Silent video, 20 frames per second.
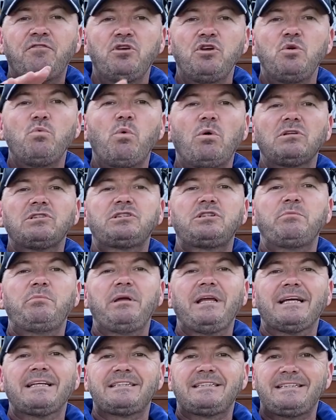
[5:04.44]
you want to
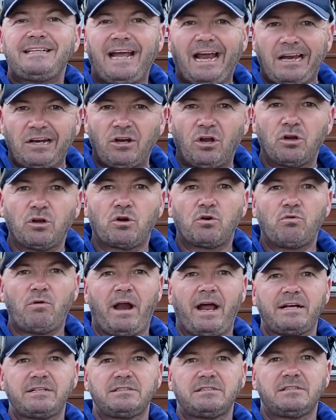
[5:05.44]
be a
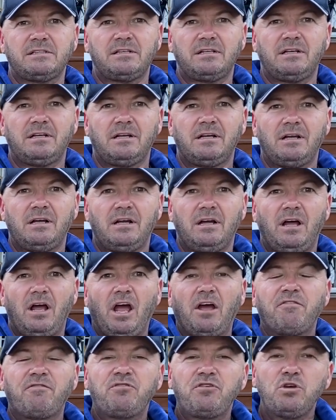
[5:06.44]
technocrat,
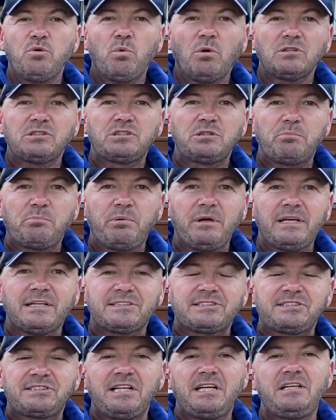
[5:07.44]
if you want to be a
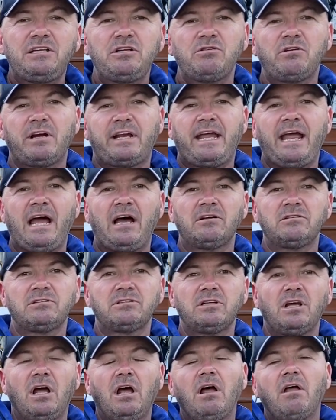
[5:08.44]
senior accountant,
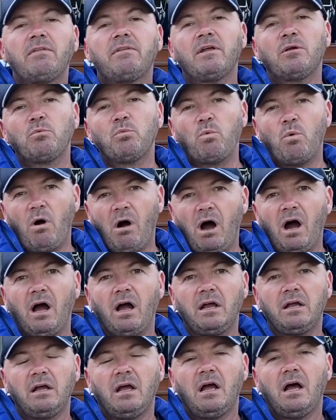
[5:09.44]
then why
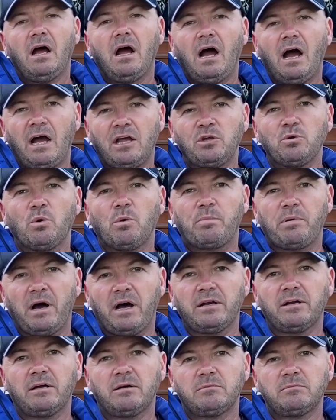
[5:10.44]
are you a
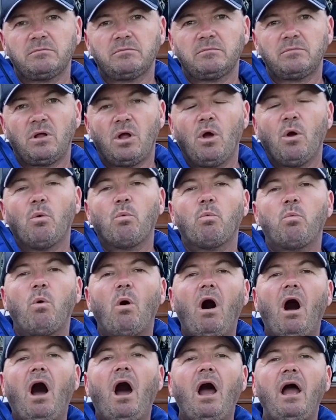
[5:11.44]
partner?
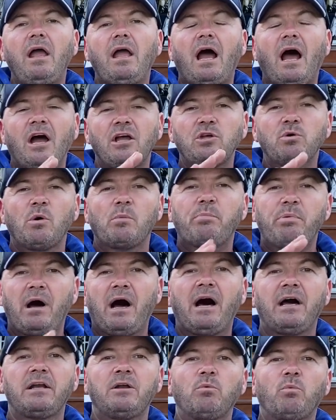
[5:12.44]
Why are you a
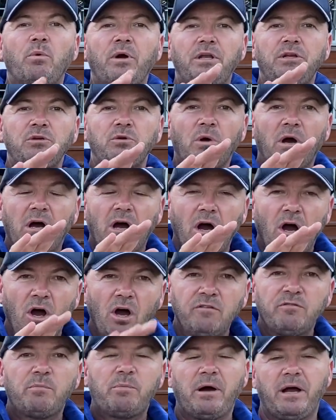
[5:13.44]
partner when you are
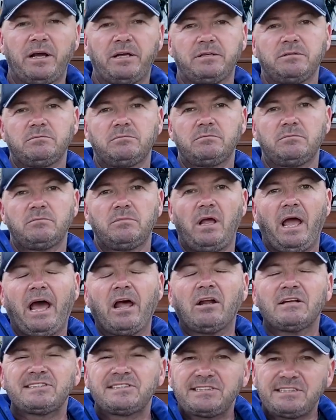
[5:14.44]
overpaid? And
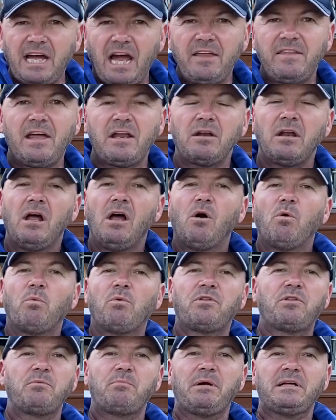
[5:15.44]
I say that
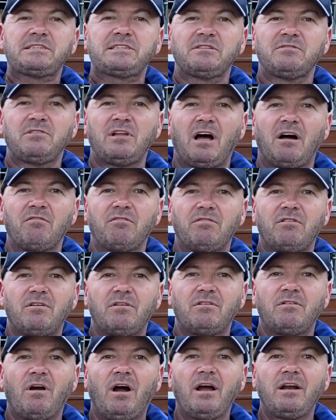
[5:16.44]
with the best of love,
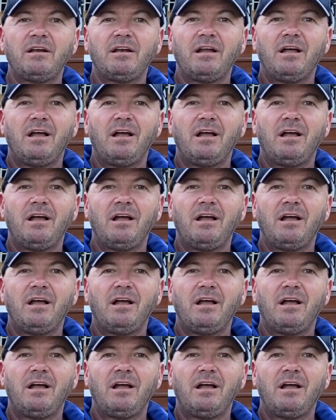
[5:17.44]
right?